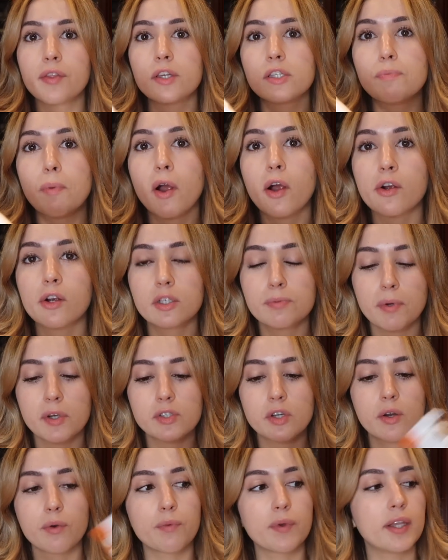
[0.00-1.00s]
These protein
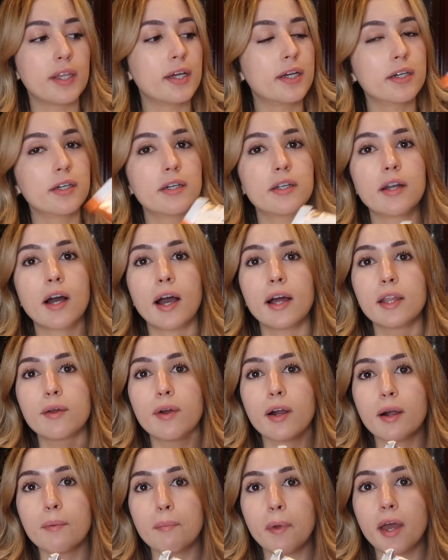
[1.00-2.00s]
bars are really good. Highly
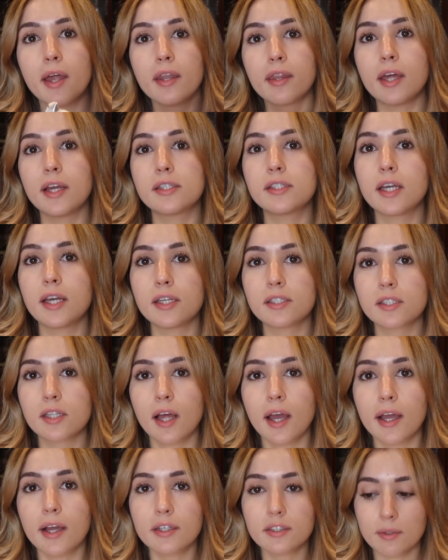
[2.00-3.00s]
recommend. They taste
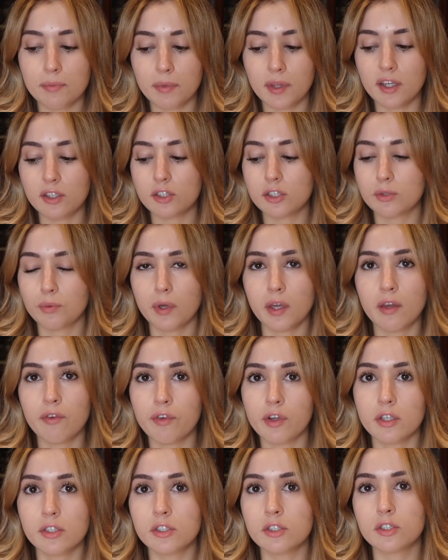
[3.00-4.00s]
like something sweet
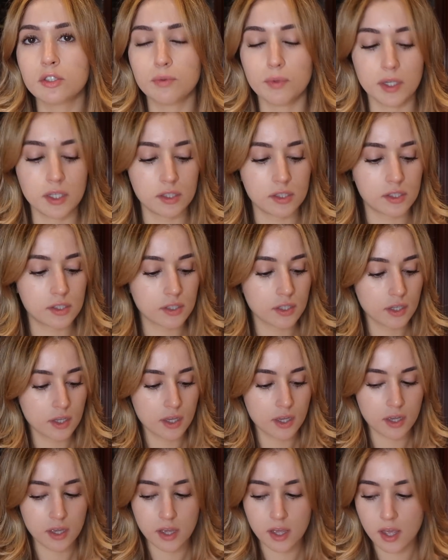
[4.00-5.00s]
if you're into sweets.
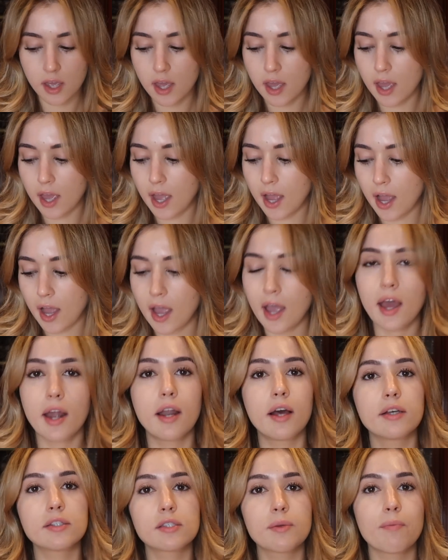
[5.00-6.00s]

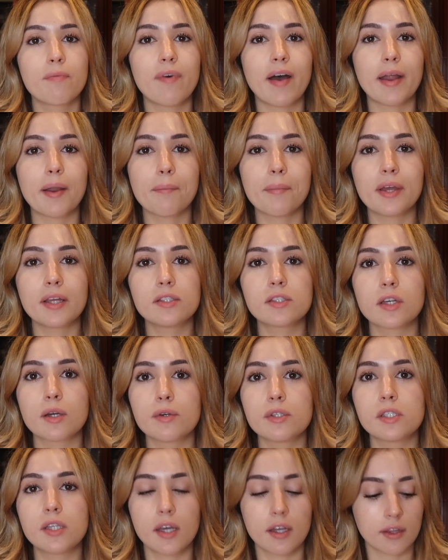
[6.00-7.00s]
And some vitamins. I
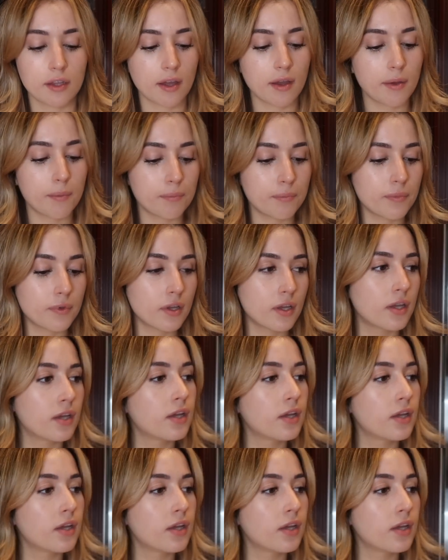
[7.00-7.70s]
always take them.